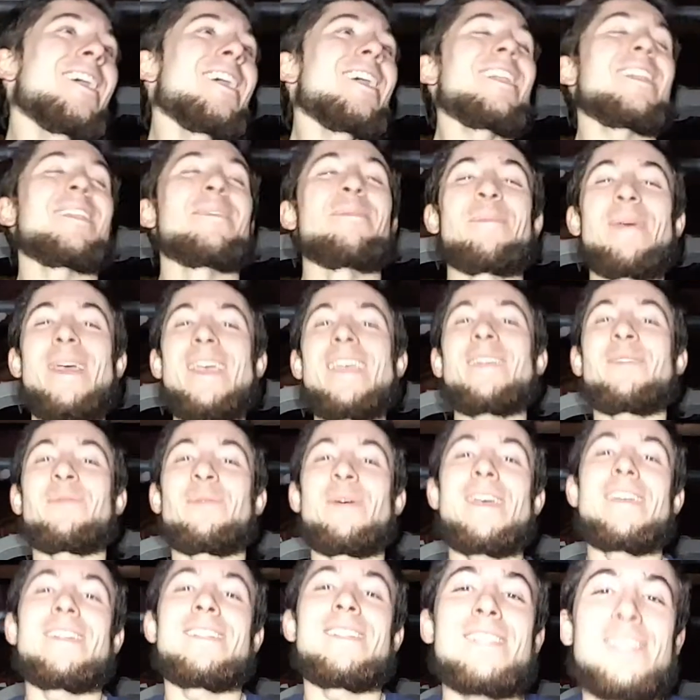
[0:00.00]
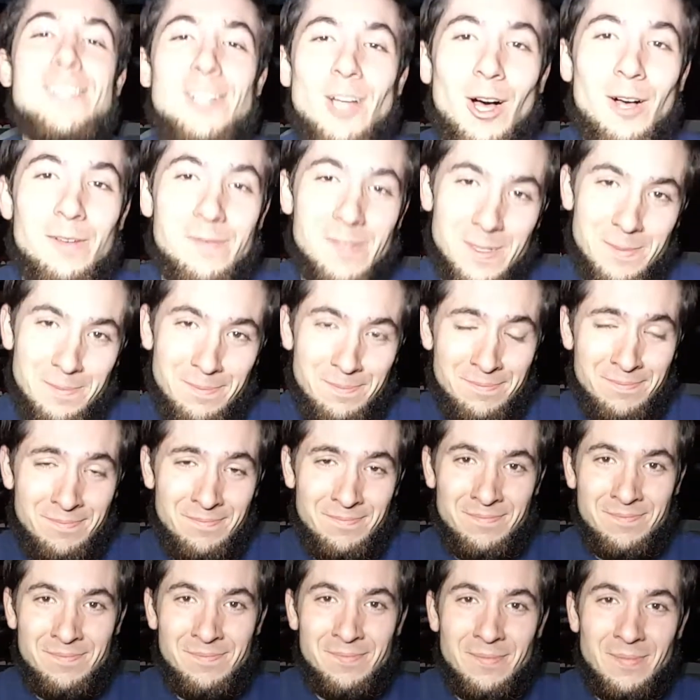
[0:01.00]
the main way to solve it
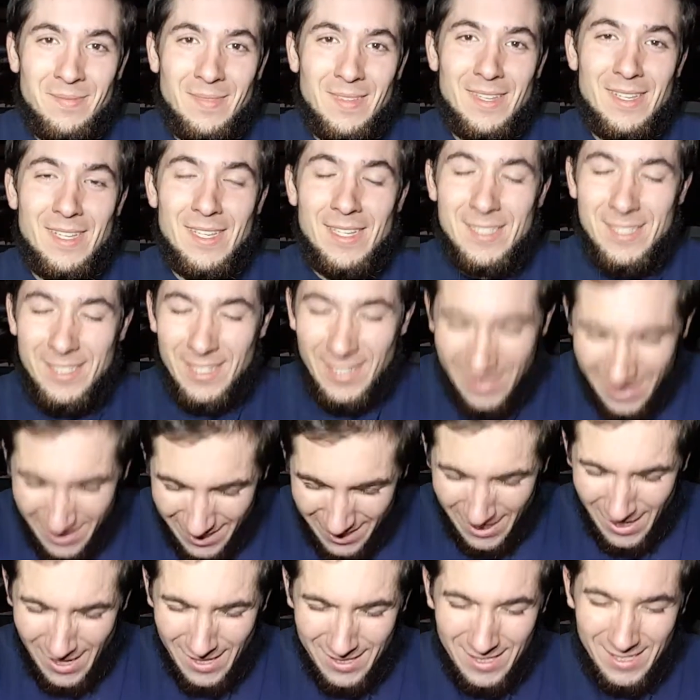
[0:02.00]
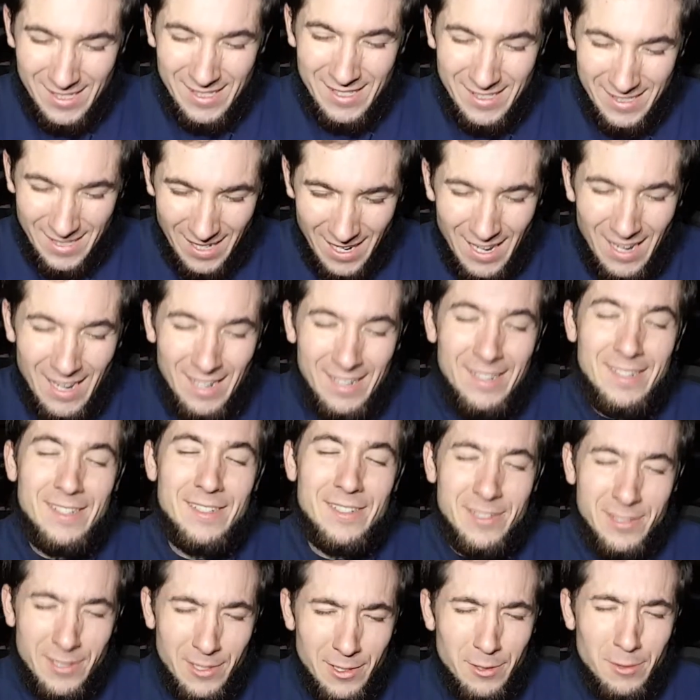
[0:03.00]
is you just gotta
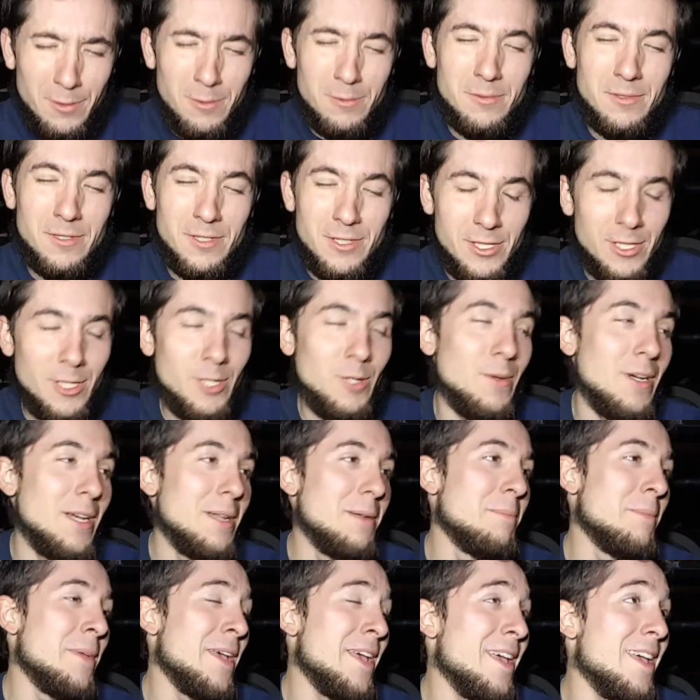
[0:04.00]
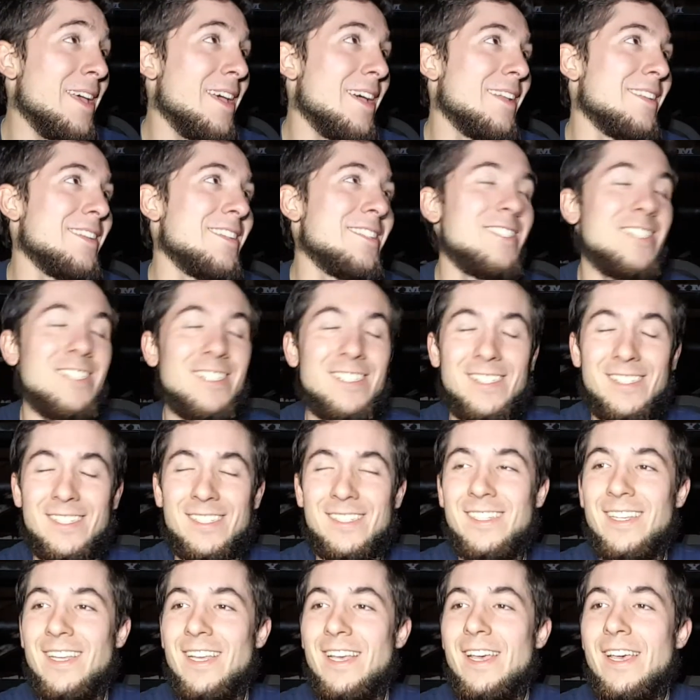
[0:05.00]
go do it, man. You
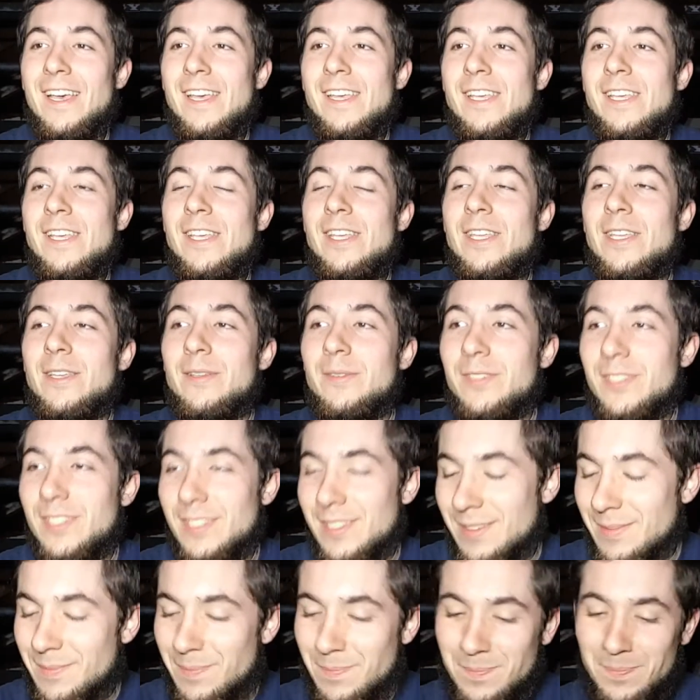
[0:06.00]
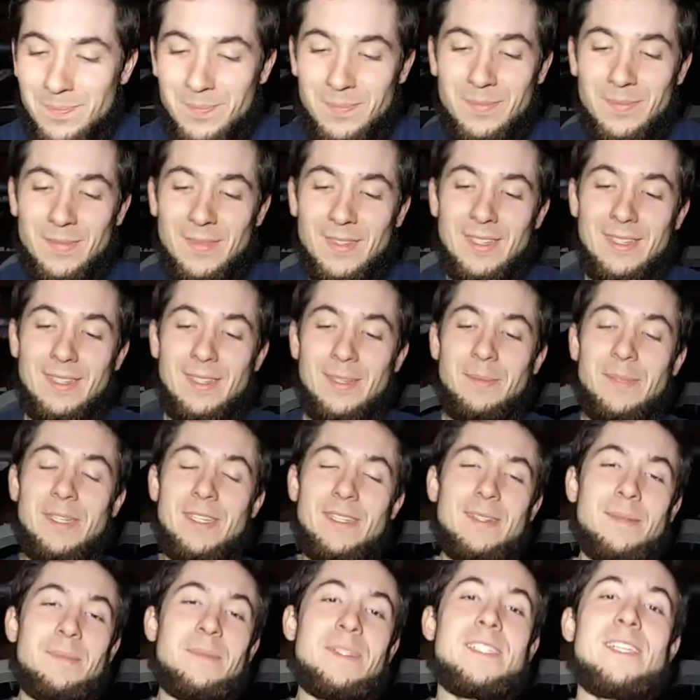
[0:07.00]
just let
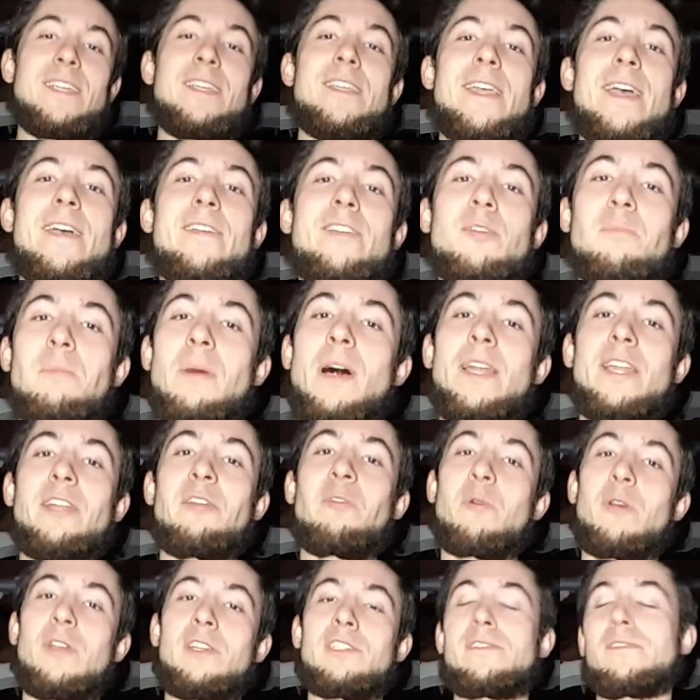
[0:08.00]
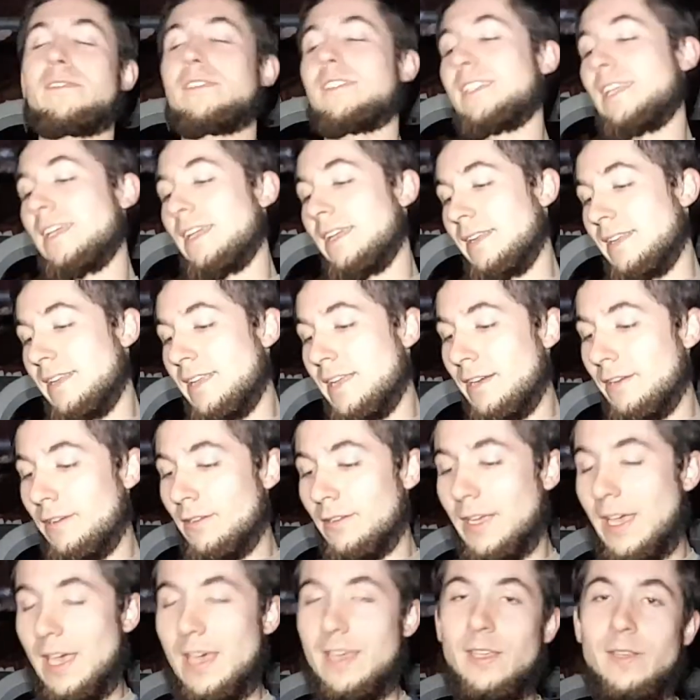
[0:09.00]
me tell you how your body works for a second here,
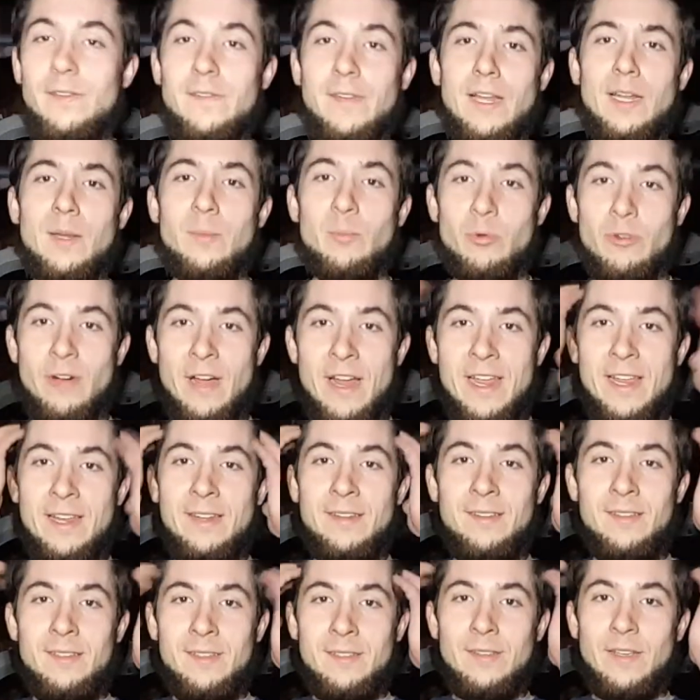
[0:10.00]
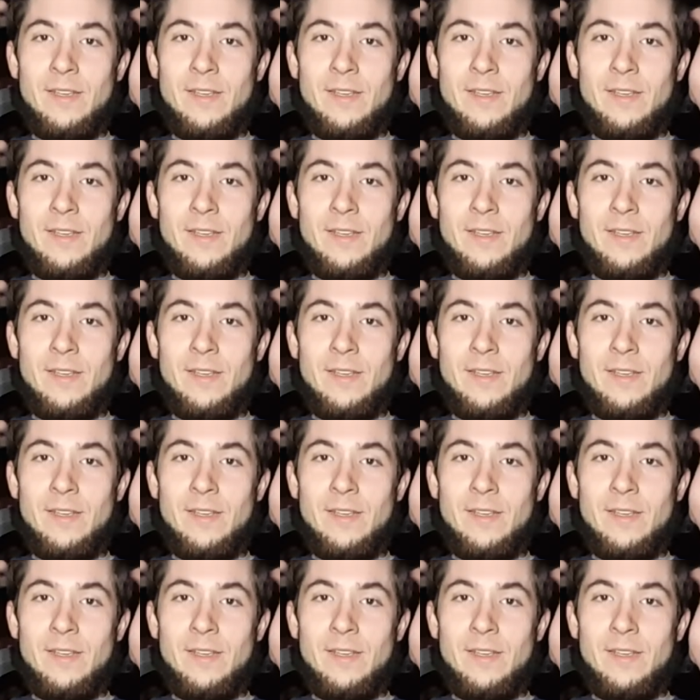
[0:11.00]
okay? You've got a brain